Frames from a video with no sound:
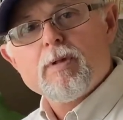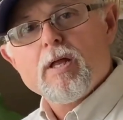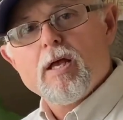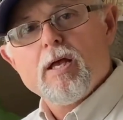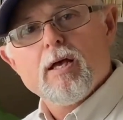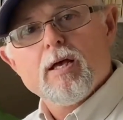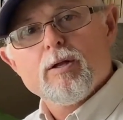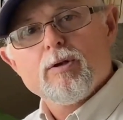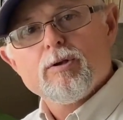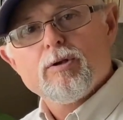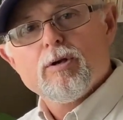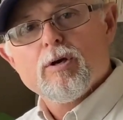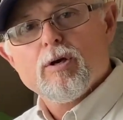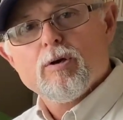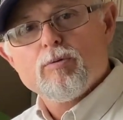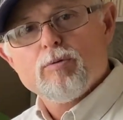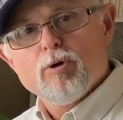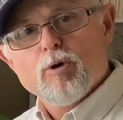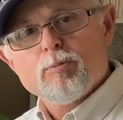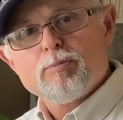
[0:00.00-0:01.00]

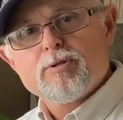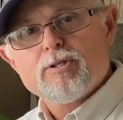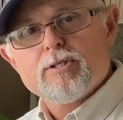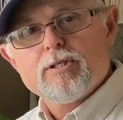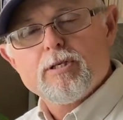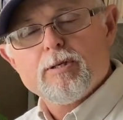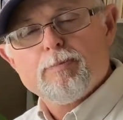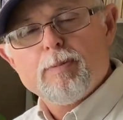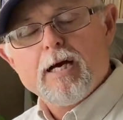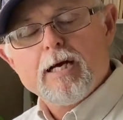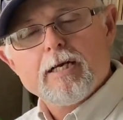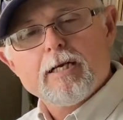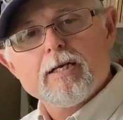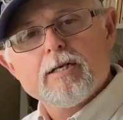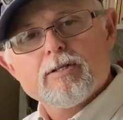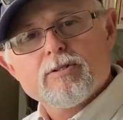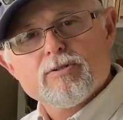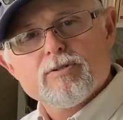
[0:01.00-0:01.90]
and we hope to see you back again